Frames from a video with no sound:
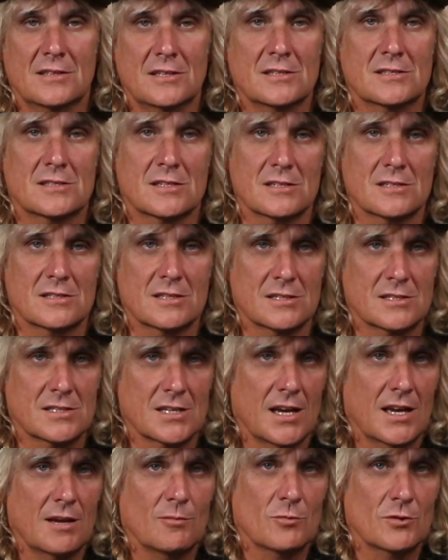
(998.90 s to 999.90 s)
this is the
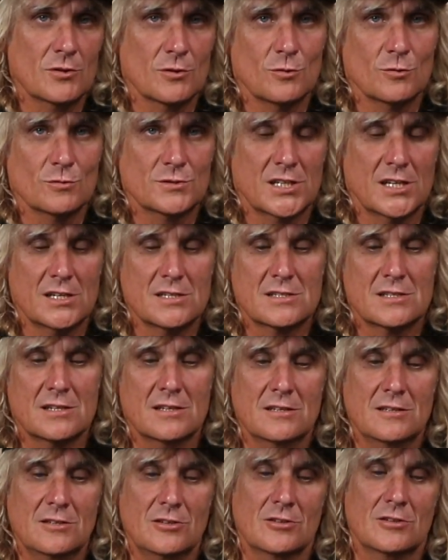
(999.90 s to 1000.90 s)
same with all
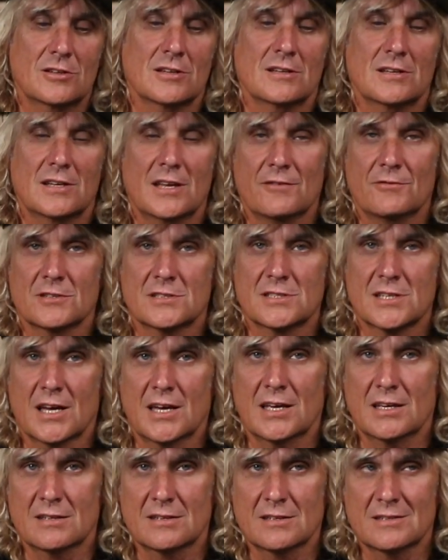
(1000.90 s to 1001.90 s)
testing. You can never
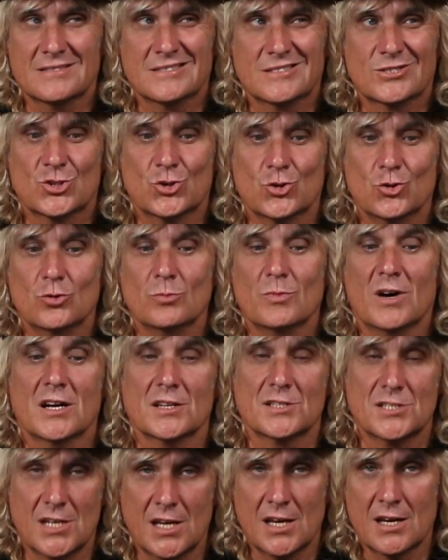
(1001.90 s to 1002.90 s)
take too
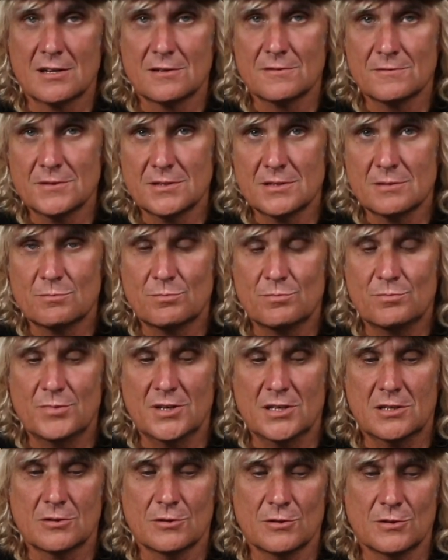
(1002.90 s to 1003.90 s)
much out of it
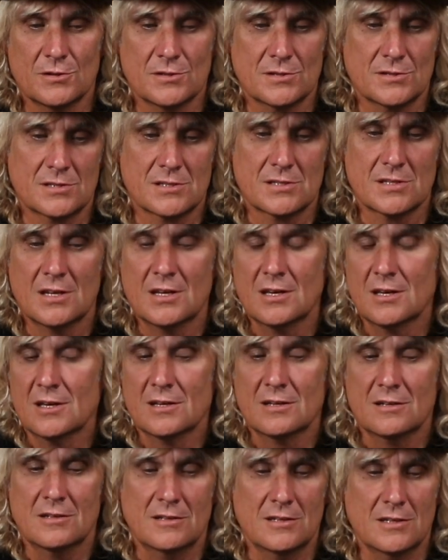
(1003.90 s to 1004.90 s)
because
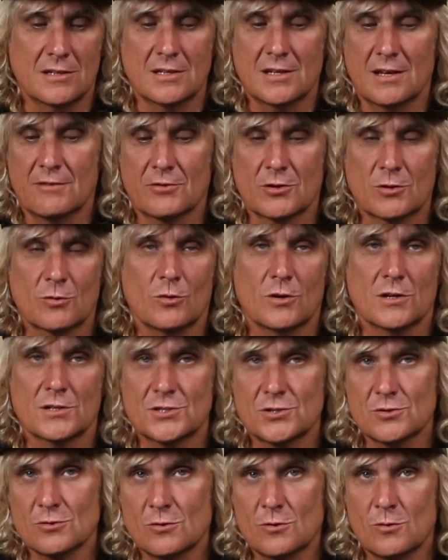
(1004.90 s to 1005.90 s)
you're never
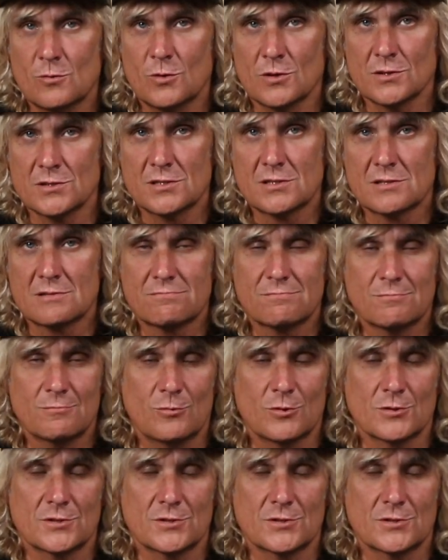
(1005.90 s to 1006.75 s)
quite sure what's